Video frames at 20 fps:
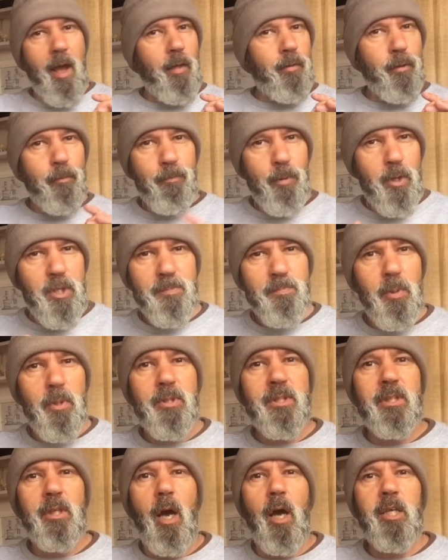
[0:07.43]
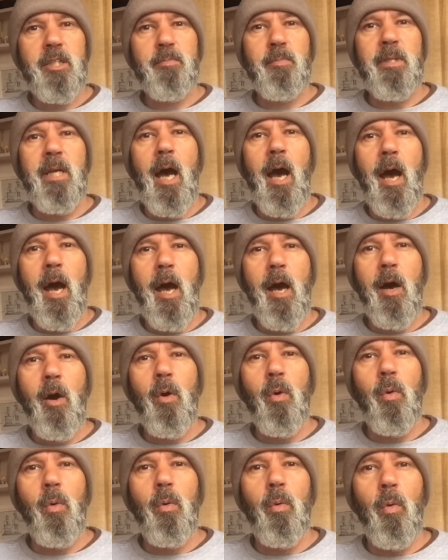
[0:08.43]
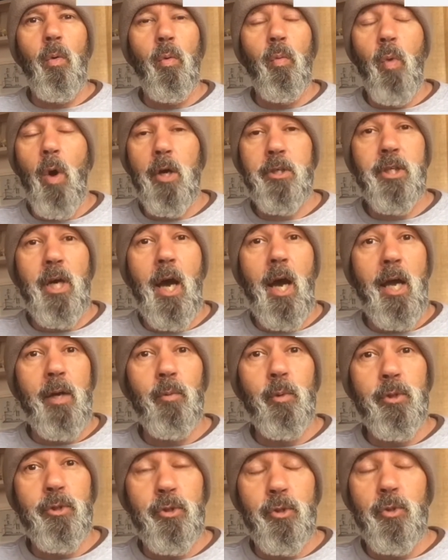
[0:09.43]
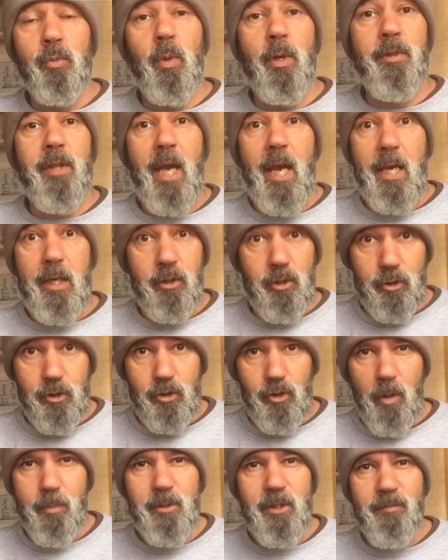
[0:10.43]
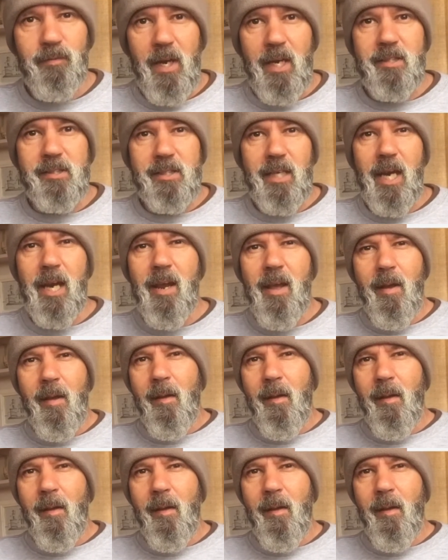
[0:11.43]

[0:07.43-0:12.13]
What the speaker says: The first person asked me how or what I would do with a descriptive essay,